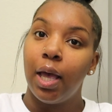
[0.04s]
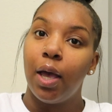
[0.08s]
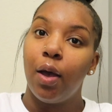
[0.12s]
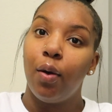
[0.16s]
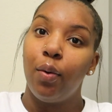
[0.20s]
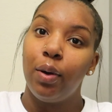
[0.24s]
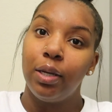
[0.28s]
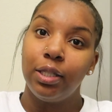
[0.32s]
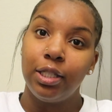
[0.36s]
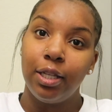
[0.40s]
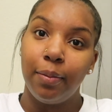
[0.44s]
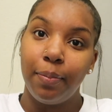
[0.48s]

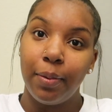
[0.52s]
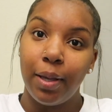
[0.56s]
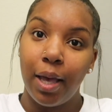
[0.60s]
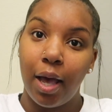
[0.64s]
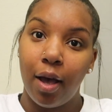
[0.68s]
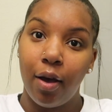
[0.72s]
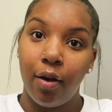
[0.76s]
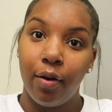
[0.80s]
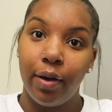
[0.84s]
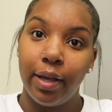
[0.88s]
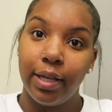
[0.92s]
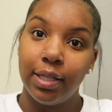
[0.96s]
What's up,
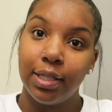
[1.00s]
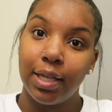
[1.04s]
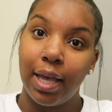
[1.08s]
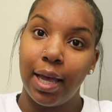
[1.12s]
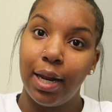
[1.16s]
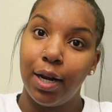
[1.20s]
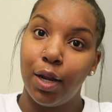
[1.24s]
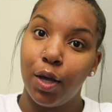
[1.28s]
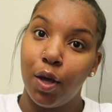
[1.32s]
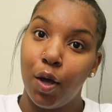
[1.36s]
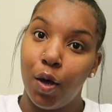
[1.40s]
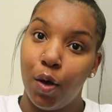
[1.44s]
y'all? It's
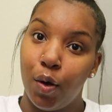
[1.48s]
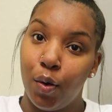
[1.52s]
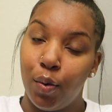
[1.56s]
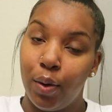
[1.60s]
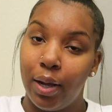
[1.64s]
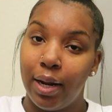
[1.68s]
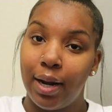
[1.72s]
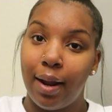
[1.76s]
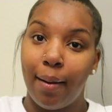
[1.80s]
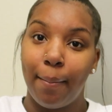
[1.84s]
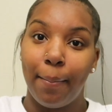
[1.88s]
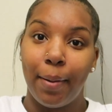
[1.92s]
Nicole
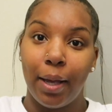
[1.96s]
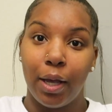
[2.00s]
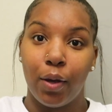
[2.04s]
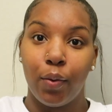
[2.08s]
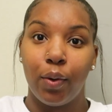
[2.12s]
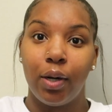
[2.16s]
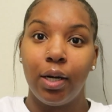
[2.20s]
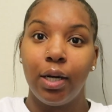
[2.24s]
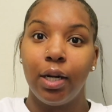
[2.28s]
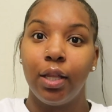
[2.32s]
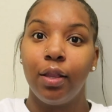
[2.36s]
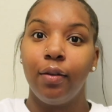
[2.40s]
and I'm back
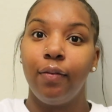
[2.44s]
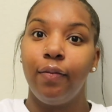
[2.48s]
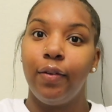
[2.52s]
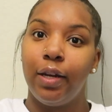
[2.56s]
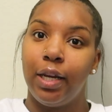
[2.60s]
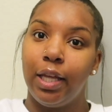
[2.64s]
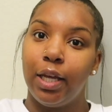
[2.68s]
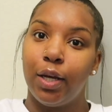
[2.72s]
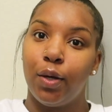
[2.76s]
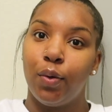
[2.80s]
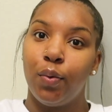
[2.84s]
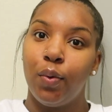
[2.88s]
with another
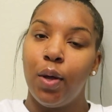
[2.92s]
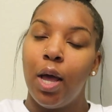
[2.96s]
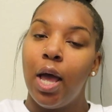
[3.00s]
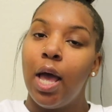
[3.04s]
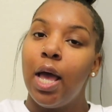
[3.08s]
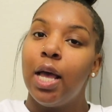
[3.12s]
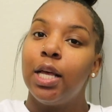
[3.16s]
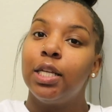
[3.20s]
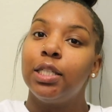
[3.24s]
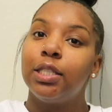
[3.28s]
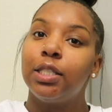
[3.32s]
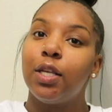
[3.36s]
video.
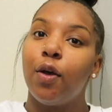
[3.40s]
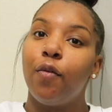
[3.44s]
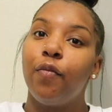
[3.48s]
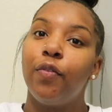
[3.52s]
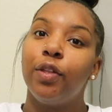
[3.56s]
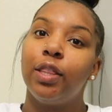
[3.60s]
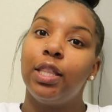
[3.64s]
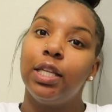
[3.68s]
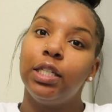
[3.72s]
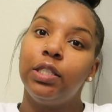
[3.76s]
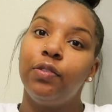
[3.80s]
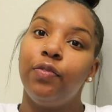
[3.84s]
So for
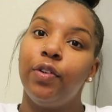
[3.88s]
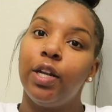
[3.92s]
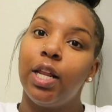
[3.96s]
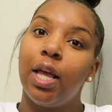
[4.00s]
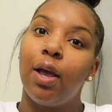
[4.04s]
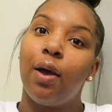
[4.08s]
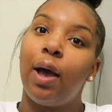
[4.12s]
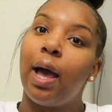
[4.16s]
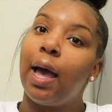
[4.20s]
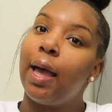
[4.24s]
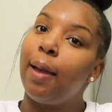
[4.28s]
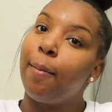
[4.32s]
this video,
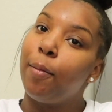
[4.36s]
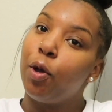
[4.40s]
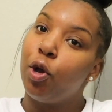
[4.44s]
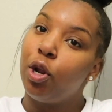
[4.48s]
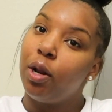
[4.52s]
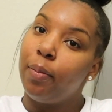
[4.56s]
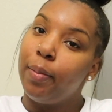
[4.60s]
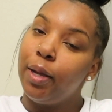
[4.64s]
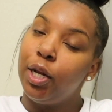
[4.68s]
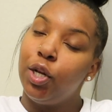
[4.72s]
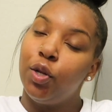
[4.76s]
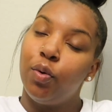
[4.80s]
I'm going
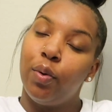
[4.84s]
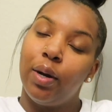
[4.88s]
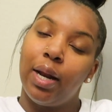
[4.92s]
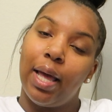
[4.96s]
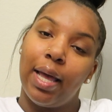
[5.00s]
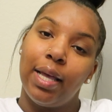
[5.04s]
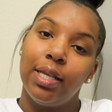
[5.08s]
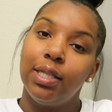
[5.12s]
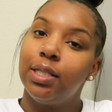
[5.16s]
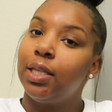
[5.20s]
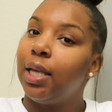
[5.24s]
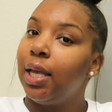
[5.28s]
to be doing
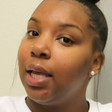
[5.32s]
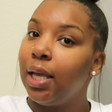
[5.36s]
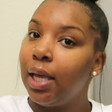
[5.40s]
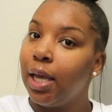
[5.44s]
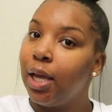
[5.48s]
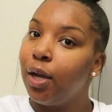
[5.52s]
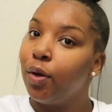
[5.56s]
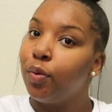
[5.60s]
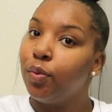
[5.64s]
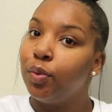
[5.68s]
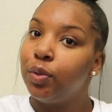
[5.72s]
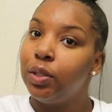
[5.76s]
a
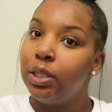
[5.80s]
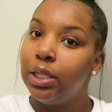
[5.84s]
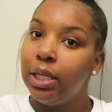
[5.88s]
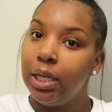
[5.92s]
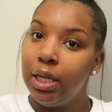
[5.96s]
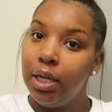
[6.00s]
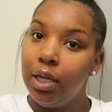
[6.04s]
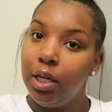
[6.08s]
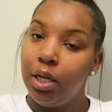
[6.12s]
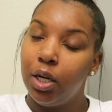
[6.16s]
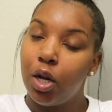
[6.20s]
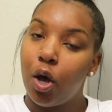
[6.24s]
skincare
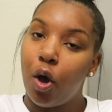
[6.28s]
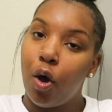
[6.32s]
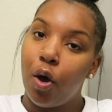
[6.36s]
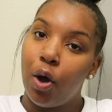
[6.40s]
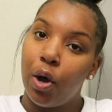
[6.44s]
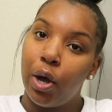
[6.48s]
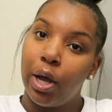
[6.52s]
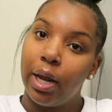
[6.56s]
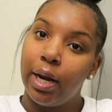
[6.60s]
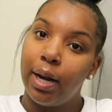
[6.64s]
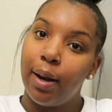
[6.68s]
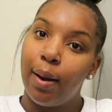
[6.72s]
routine
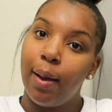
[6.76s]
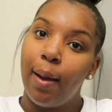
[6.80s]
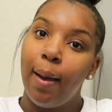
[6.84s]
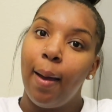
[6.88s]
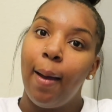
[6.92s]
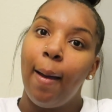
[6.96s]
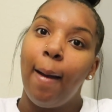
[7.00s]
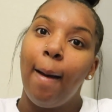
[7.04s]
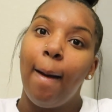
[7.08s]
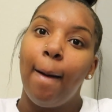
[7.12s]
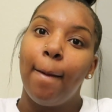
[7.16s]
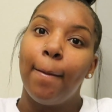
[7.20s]
on
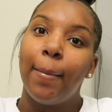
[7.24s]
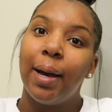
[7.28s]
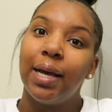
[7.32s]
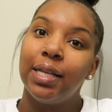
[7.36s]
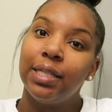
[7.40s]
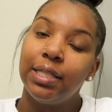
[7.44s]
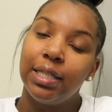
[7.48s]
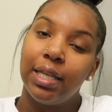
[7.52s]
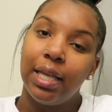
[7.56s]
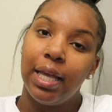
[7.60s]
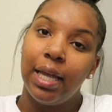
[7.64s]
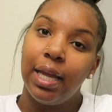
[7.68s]
my
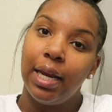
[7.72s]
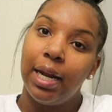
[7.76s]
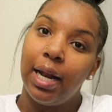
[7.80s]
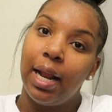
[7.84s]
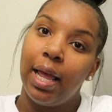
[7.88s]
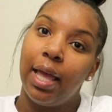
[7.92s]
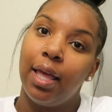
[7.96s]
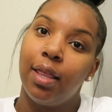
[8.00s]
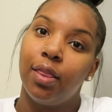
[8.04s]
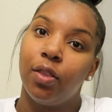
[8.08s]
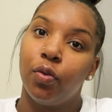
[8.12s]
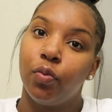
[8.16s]
skin
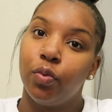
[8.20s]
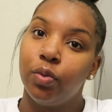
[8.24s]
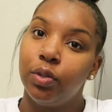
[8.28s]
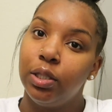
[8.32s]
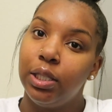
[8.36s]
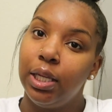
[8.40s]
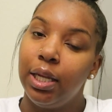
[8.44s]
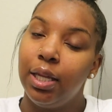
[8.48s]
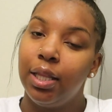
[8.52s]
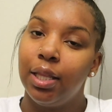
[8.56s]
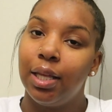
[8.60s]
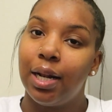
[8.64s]
and the
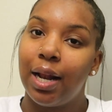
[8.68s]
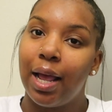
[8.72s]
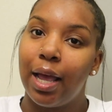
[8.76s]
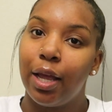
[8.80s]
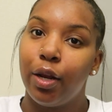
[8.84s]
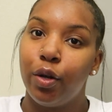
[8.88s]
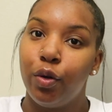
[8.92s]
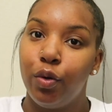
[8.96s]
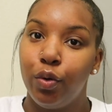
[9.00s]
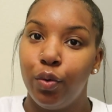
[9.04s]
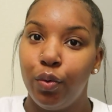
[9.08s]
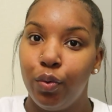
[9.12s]
routine that
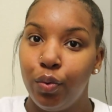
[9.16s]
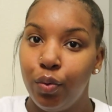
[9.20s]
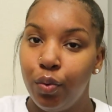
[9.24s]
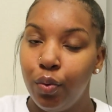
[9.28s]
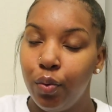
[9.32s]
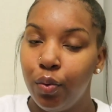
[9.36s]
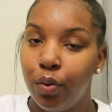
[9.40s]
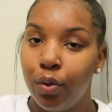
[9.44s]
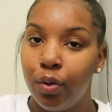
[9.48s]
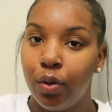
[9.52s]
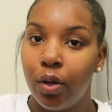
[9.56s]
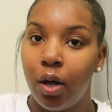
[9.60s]
I do
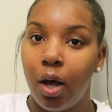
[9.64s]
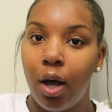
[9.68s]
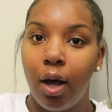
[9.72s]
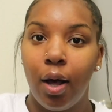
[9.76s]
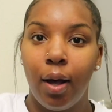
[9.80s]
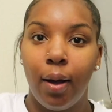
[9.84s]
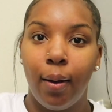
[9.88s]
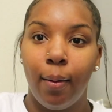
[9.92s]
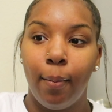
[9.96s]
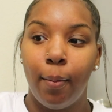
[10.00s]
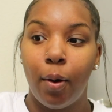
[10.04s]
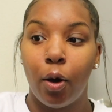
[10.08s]

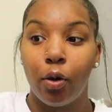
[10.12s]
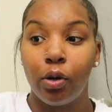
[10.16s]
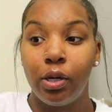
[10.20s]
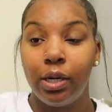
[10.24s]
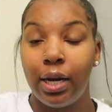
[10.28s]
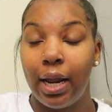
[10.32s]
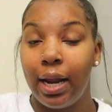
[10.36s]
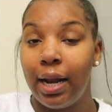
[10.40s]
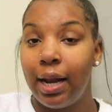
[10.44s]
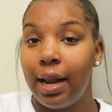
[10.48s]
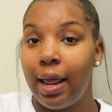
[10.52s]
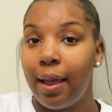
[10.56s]
on a
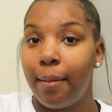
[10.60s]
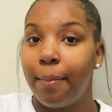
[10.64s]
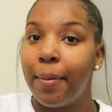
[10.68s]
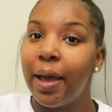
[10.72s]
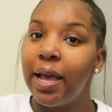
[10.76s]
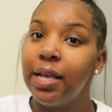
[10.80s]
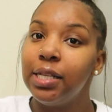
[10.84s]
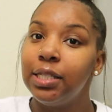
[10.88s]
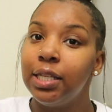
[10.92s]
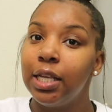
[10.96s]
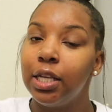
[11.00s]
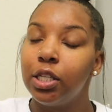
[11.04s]
day-to-day
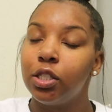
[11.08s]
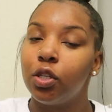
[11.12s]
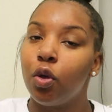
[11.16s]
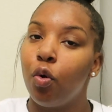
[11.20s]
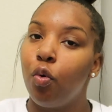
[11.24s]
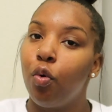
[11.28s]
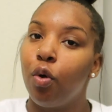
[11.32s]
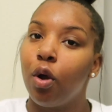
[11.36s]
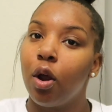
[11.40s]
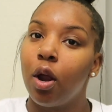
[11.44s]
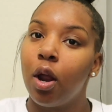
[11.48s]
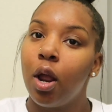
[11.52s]
basis,
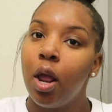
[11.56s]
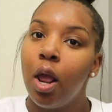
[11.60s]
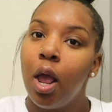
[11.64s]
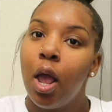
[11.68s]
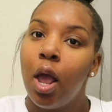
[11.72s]
or